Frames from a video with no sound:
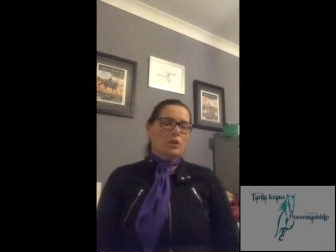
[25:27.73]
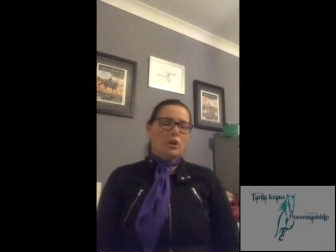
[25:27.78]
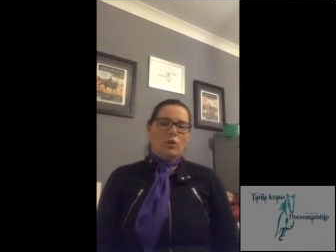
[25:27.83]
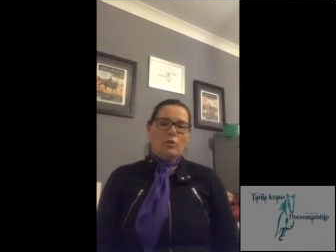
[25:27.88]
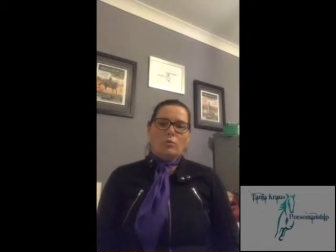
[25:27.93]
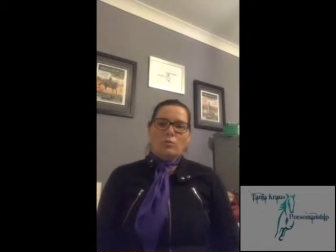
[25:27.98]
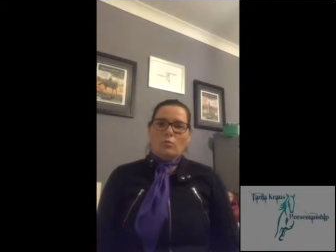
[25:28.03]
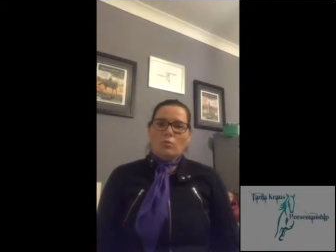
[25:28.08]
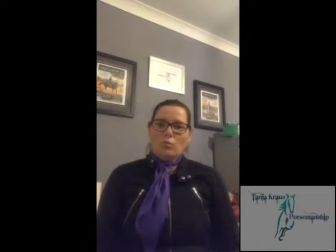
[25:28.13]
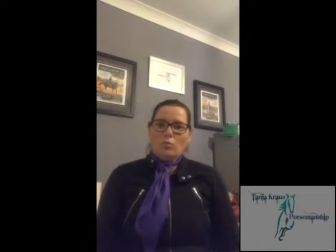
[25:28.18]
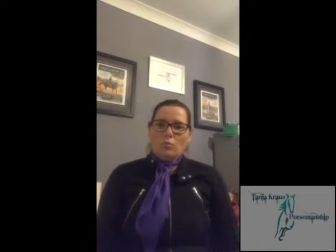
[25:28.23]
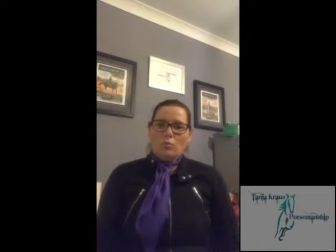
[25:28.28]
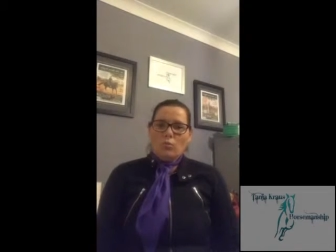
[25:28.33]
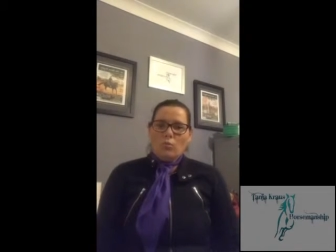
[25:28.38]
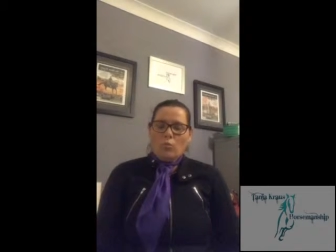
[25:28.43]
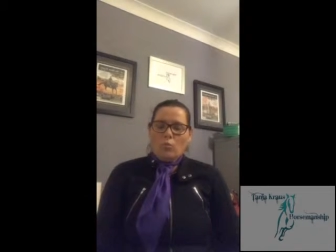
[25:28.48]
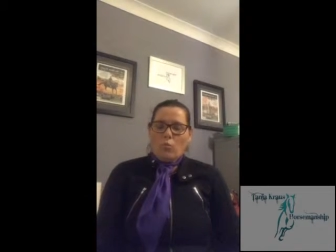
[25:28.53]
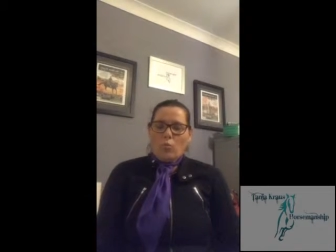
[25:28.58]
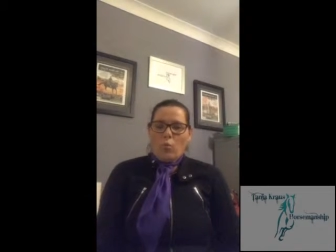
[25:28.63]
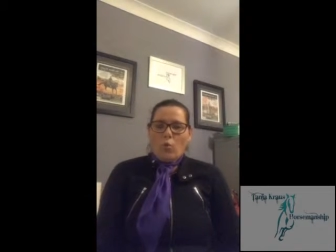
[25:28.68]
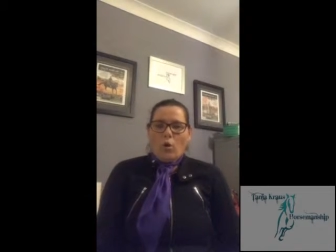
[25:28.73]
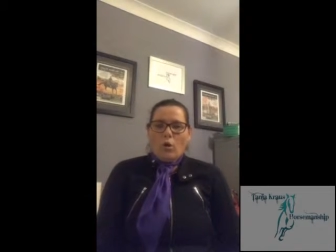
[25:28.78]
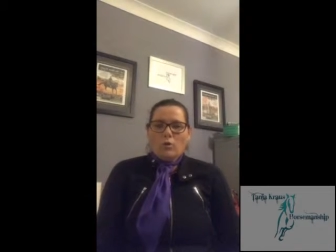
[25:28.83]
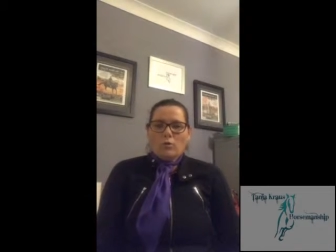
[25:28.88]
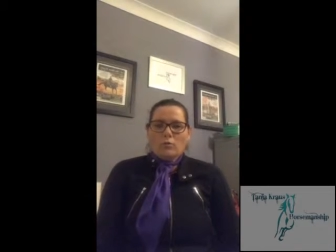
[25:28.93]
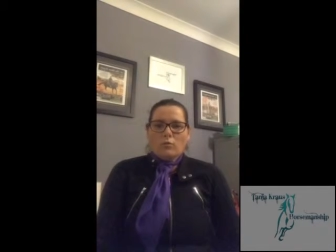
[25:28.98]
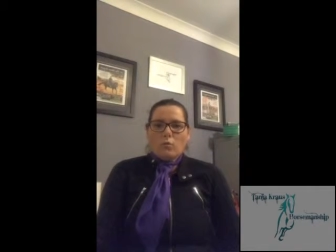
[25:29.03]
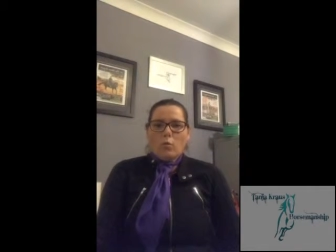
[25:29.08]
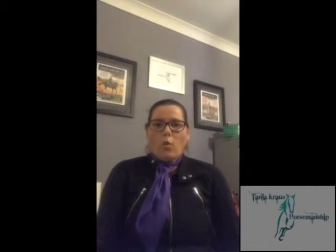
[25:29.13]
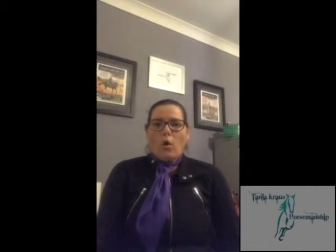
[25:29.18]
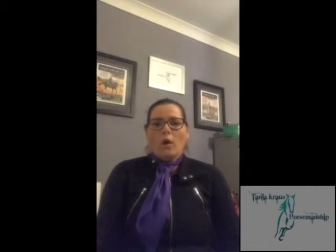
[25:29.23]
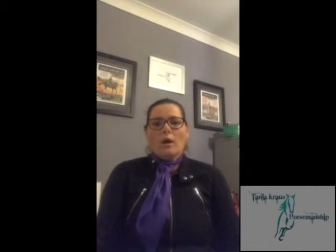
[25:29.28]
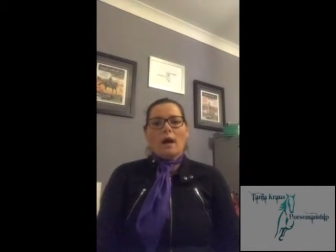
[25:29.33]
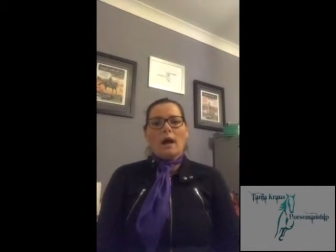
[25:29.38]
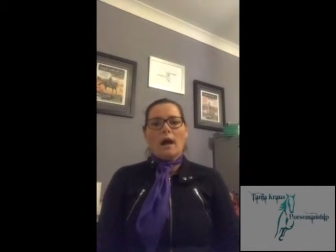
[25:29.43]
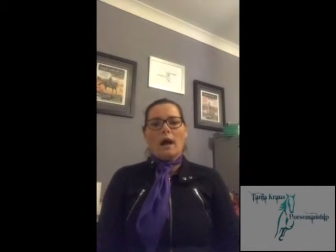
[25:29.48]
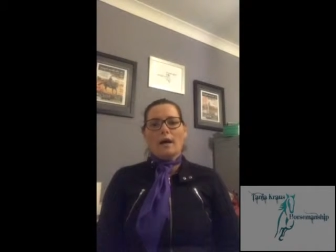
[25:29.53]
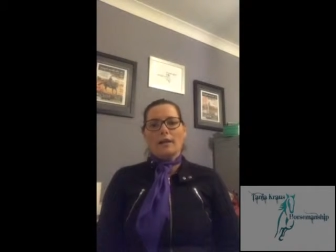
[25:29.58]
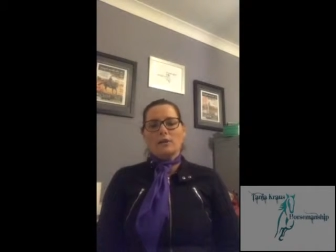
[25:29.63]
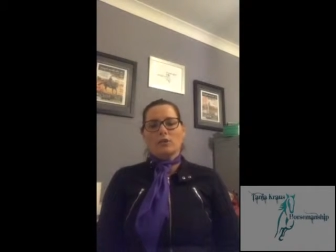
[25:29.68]
know, what
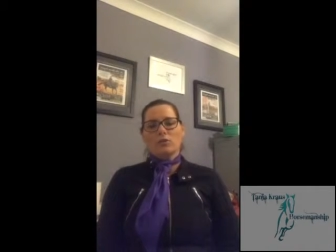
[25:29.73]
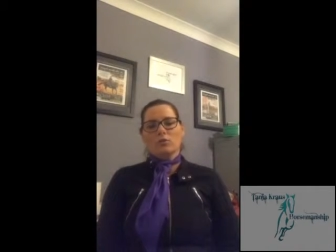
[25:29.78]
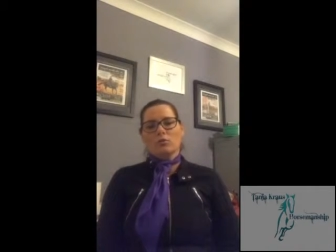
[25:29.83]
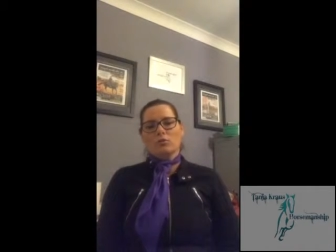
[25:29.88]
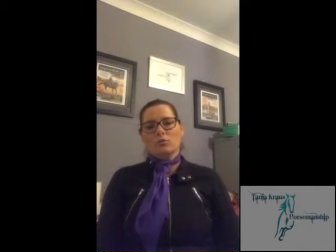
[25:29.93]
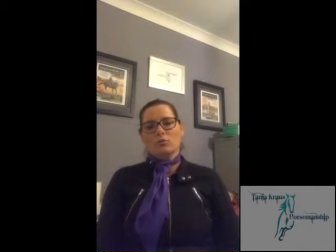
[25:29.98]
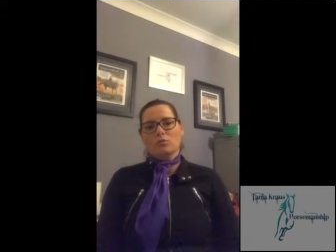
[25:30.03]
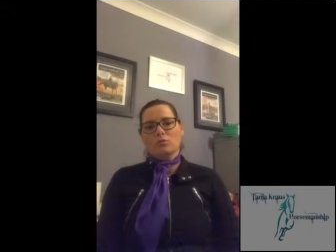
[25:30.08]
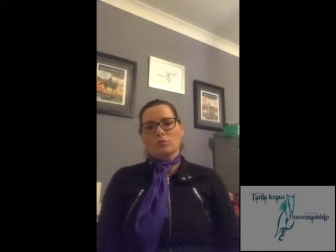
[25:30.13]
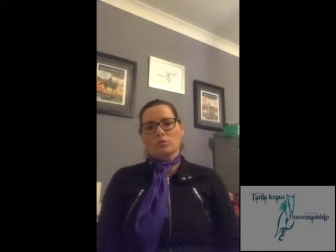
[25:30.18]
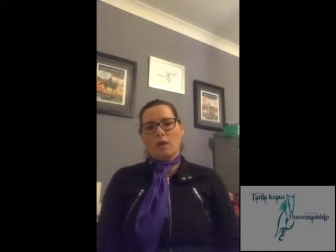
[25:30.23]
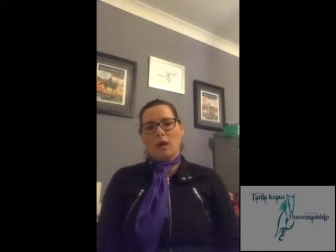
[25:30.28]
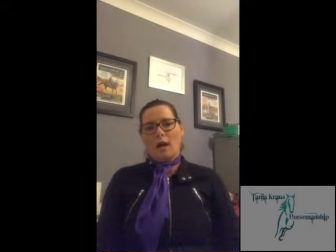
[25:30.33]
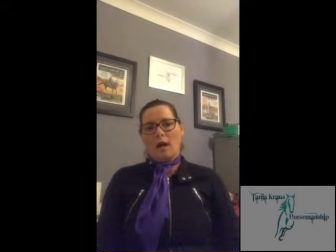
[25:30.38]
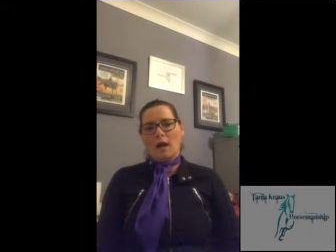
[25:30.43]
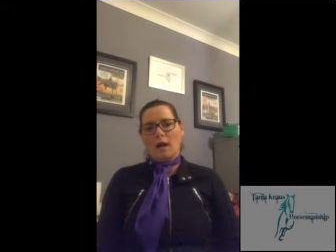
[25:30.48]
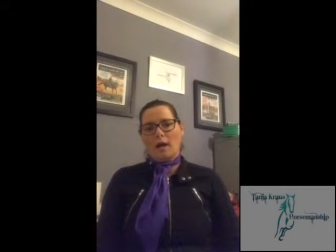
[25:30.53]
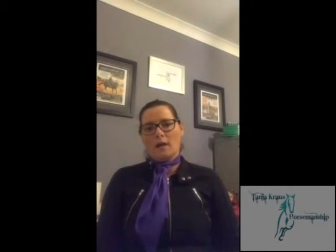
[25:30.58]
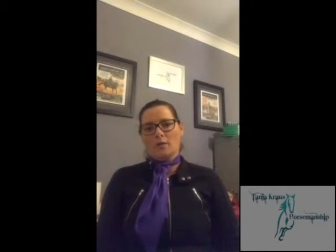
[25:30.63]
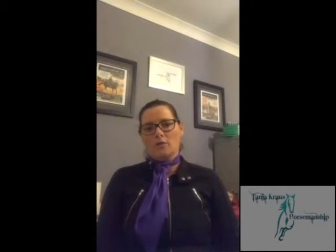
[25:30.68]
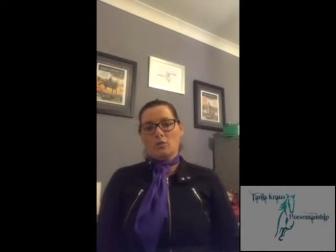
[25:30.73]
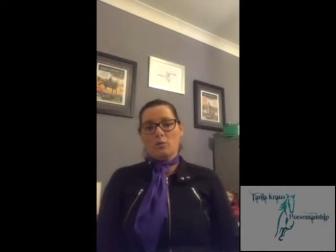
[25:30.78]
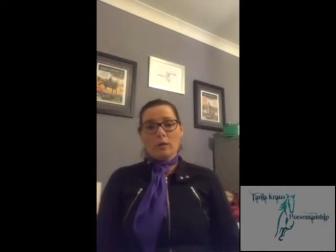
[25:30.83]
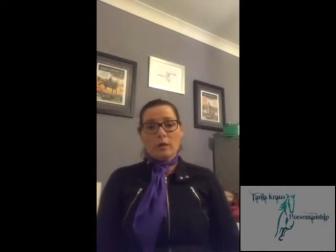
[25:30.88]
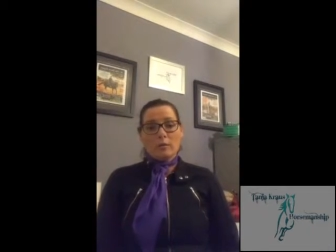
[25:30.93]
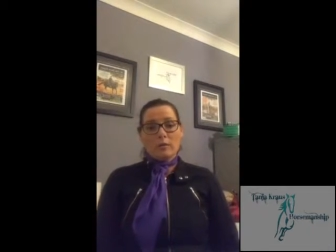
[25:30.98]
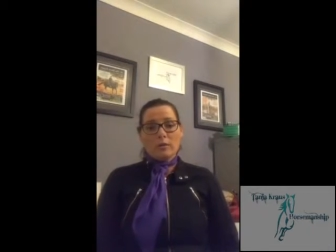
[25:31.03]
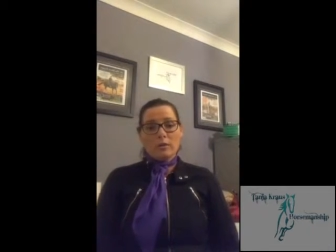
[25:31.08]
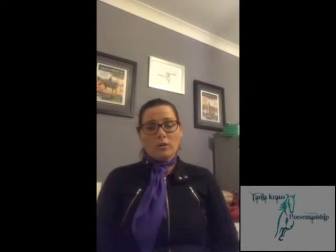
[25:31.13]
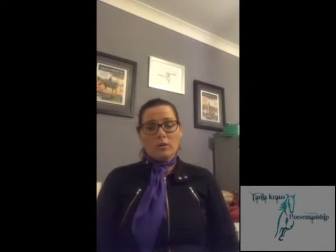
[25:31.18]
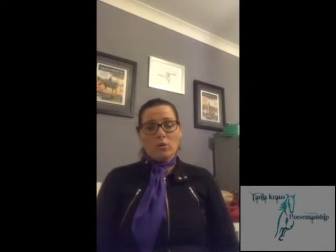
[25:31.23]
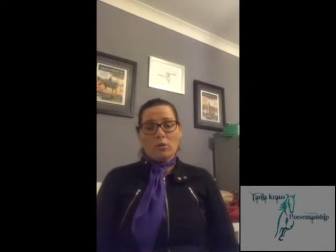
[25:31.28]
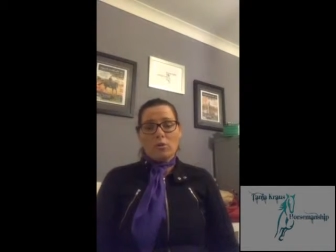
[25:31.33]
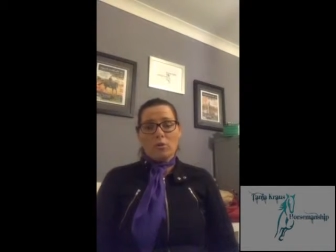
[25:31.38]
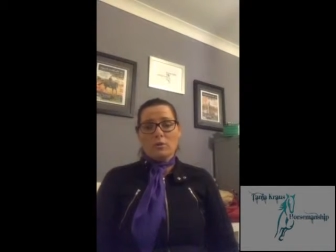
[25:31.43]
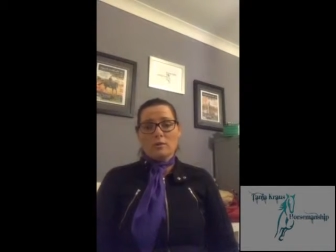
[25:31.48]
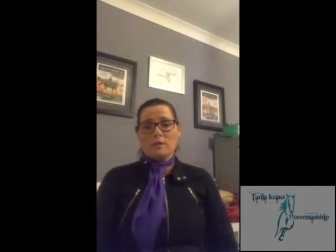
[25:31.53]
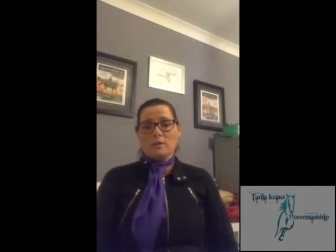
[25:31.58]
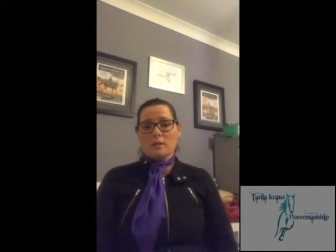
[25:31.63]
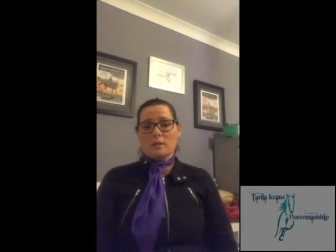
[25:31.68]
are you doing with your
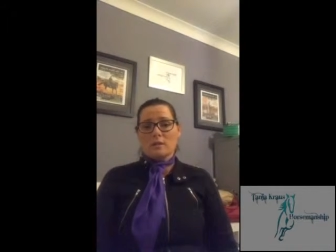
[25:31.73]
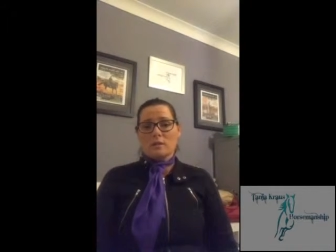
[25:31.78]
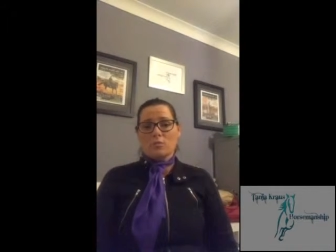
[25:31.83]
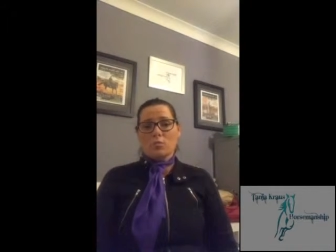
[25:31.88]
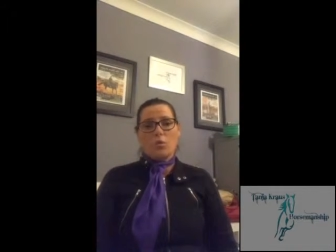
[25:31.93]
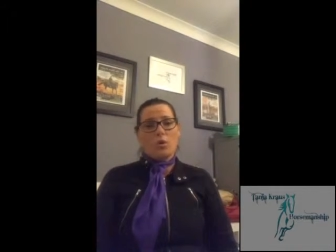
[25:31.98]
horses?